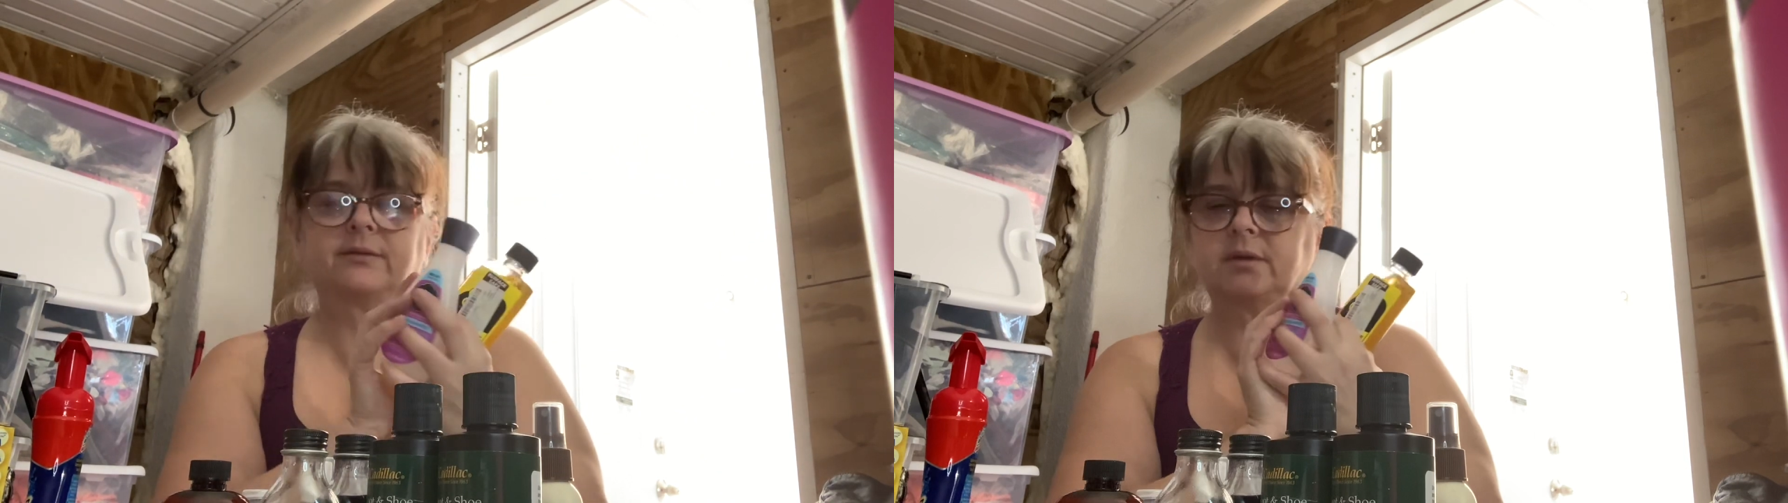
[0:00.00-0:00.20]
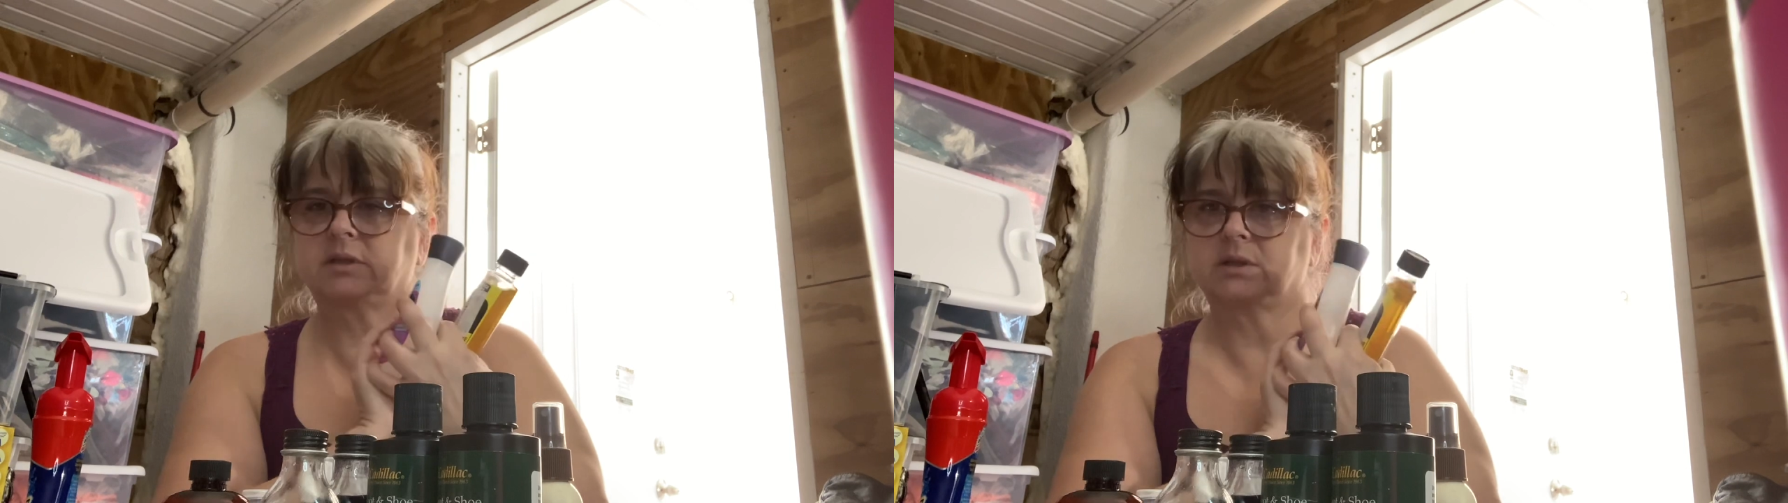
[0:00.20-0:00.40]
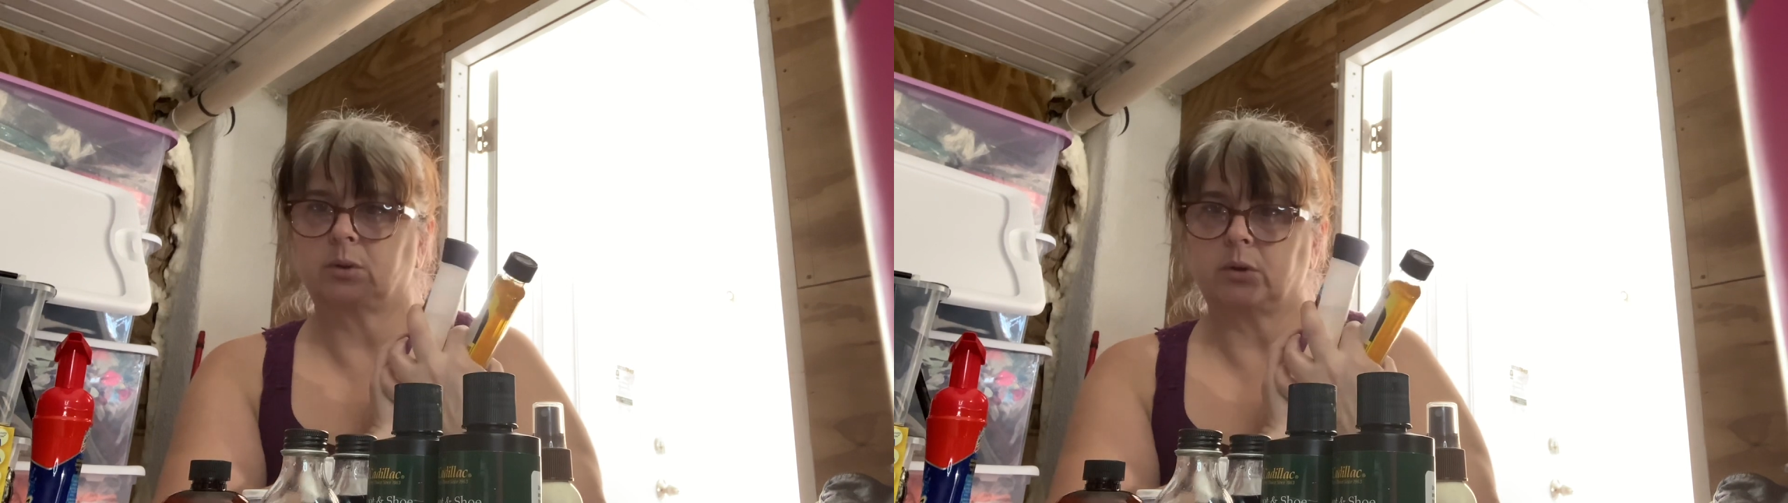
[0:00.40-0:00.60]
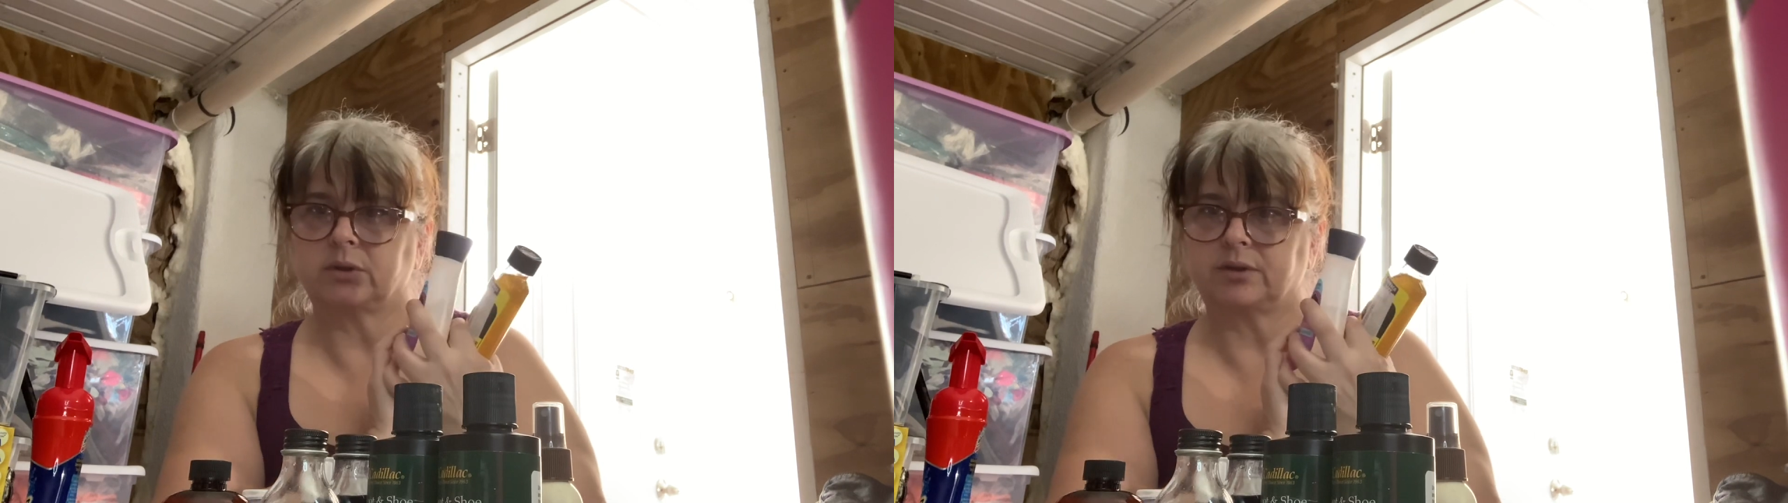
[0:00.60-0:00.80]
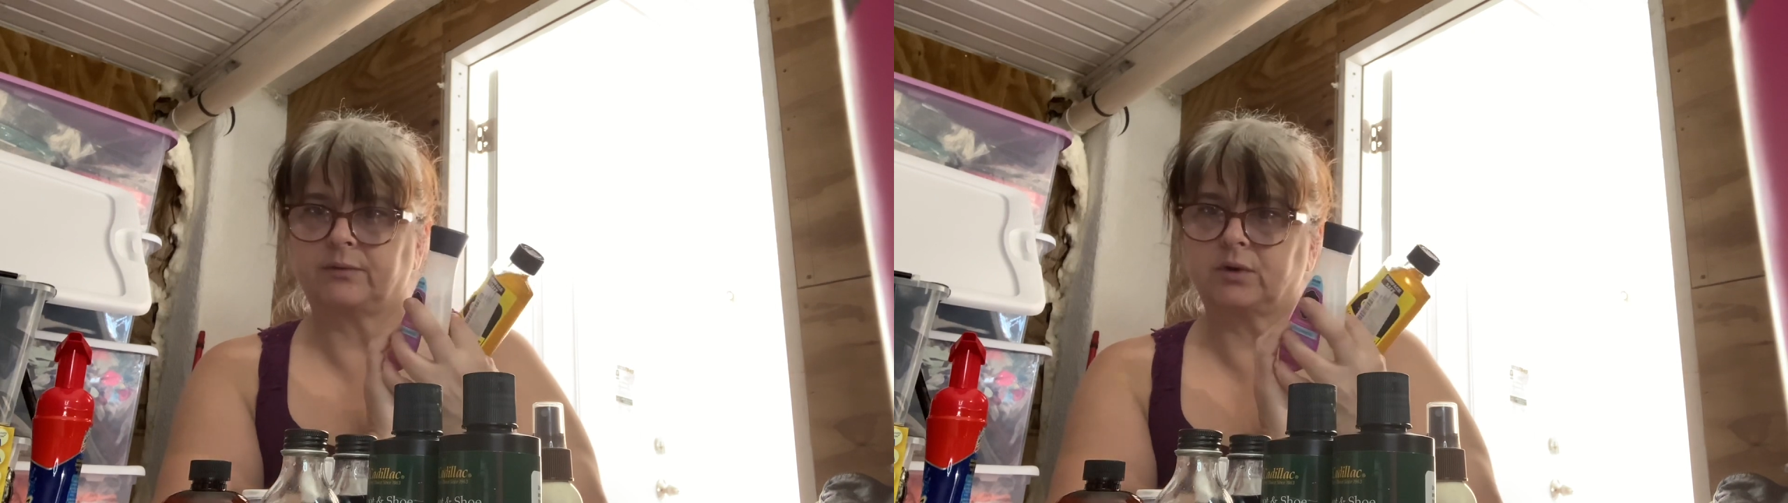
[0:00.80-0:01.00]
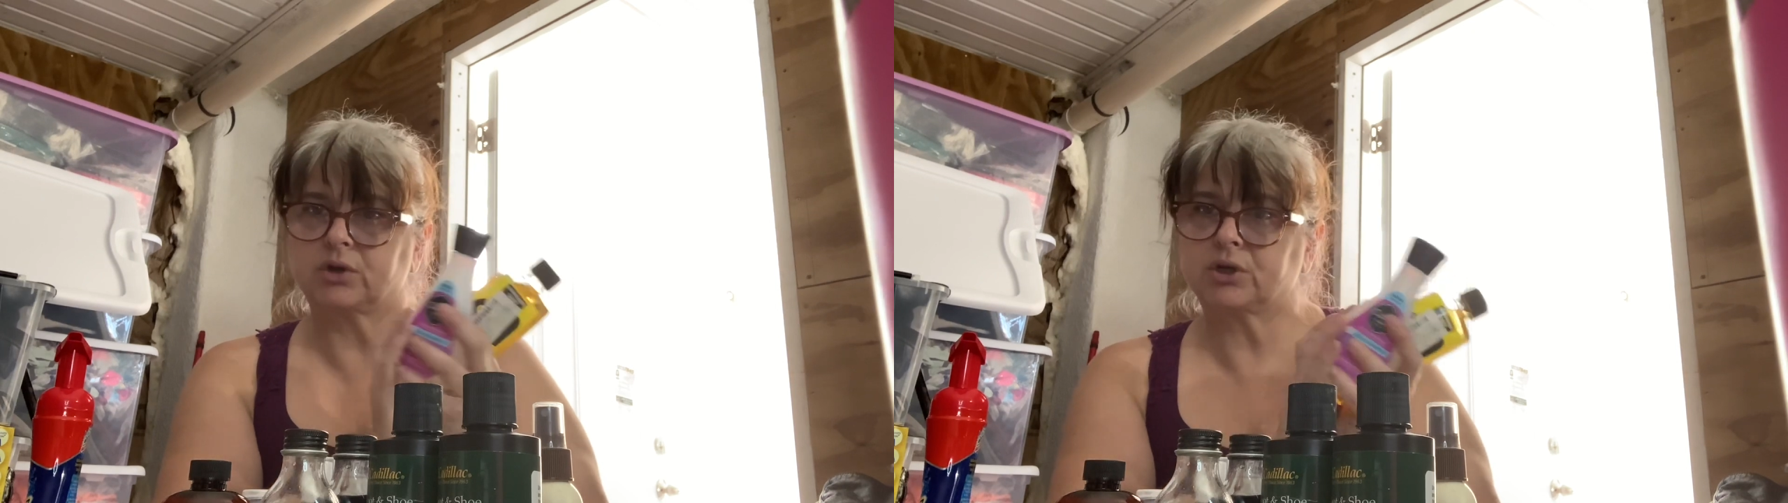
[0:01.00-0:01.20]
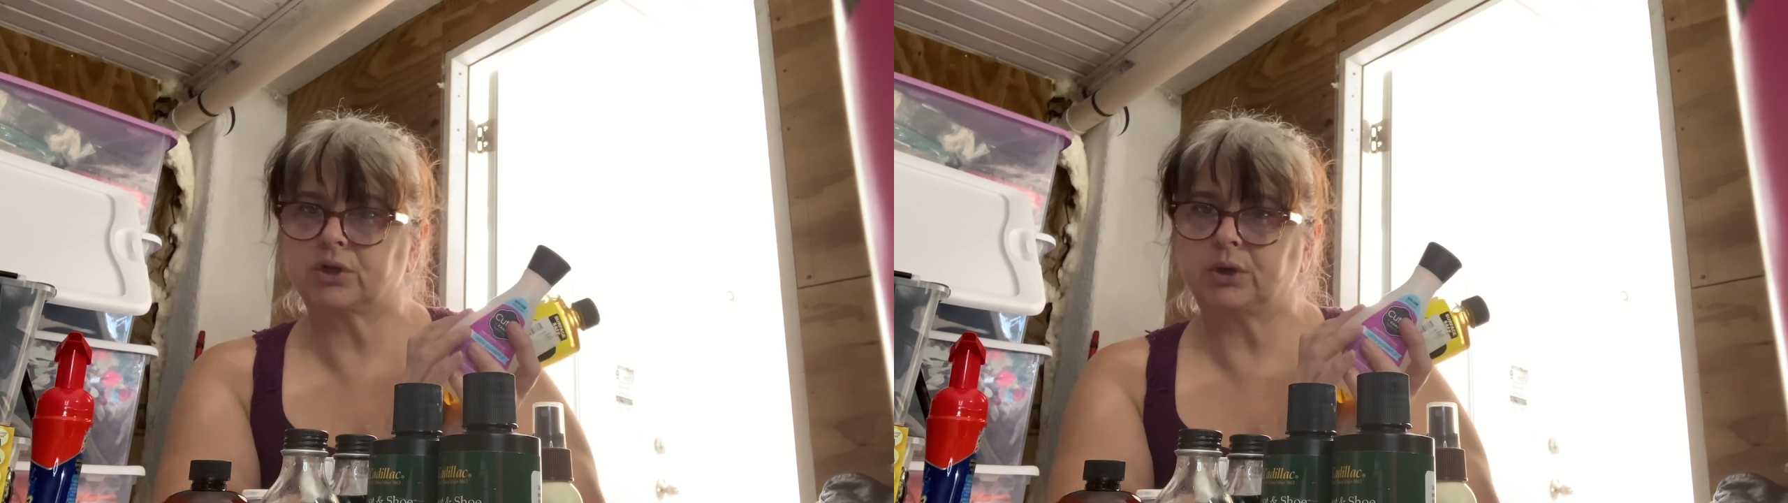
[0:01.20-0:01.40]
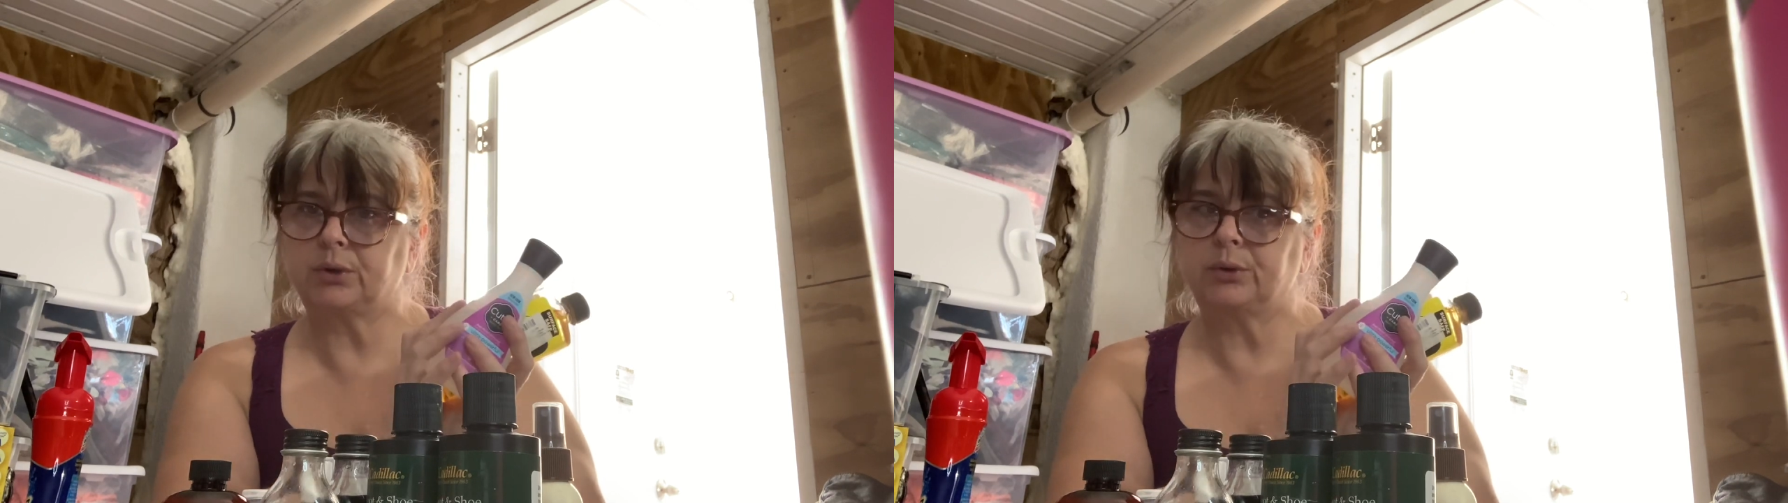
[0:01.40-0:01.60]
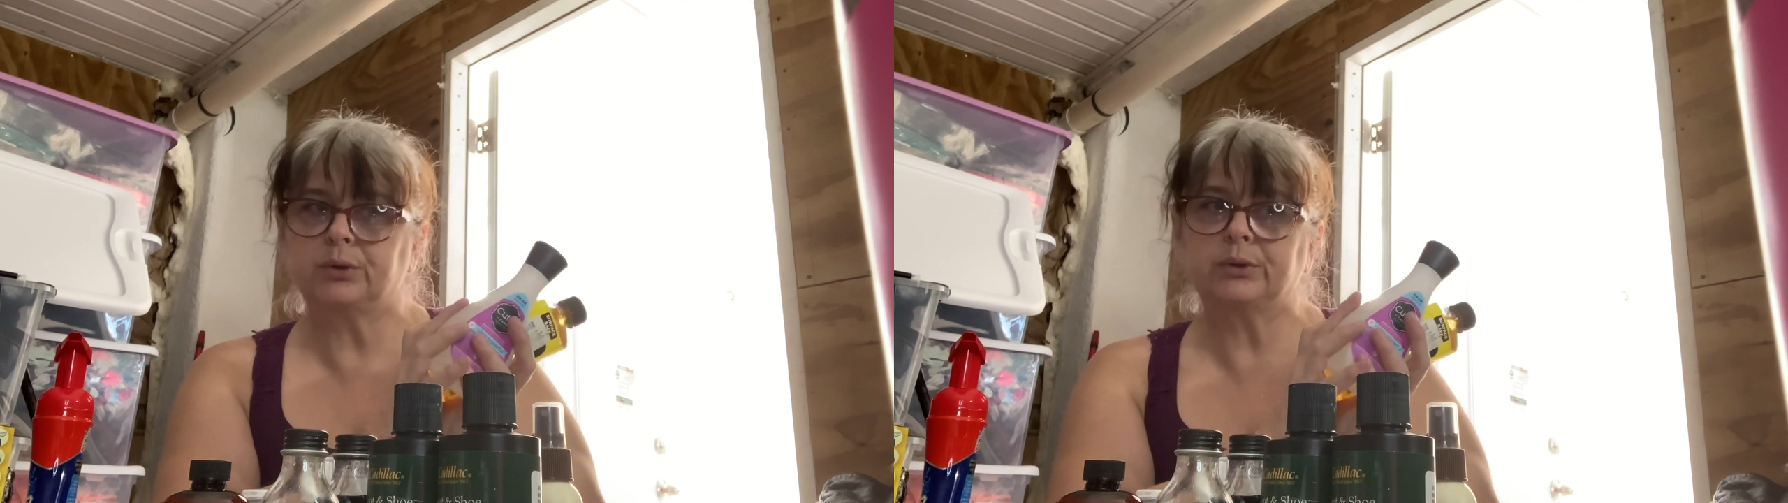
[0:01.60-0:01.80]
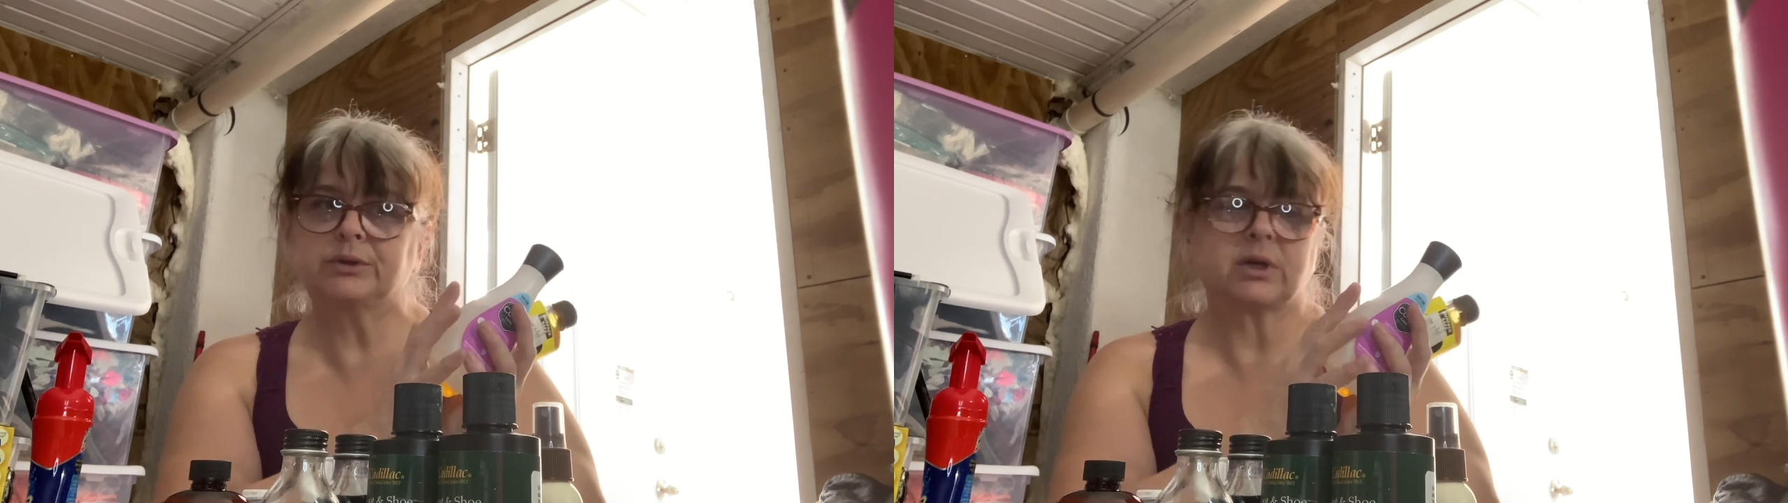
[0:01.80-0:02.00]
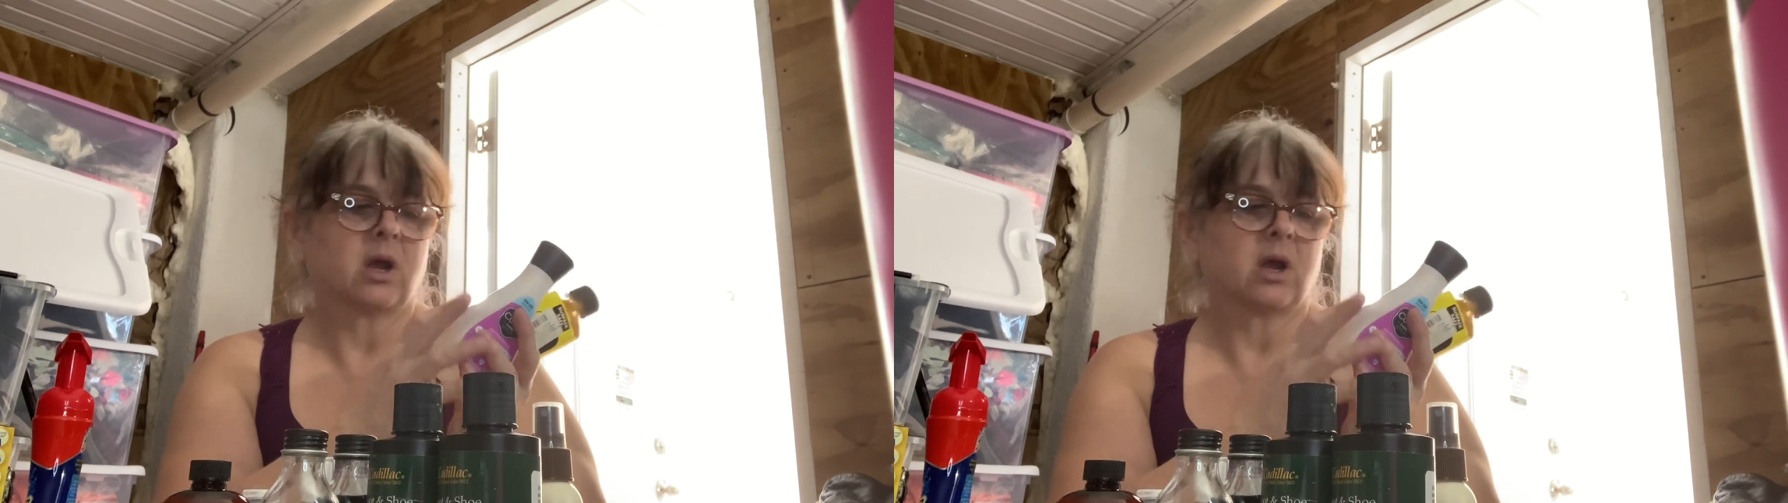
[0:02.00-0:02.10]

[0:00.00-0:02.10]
of the soles of your shoes.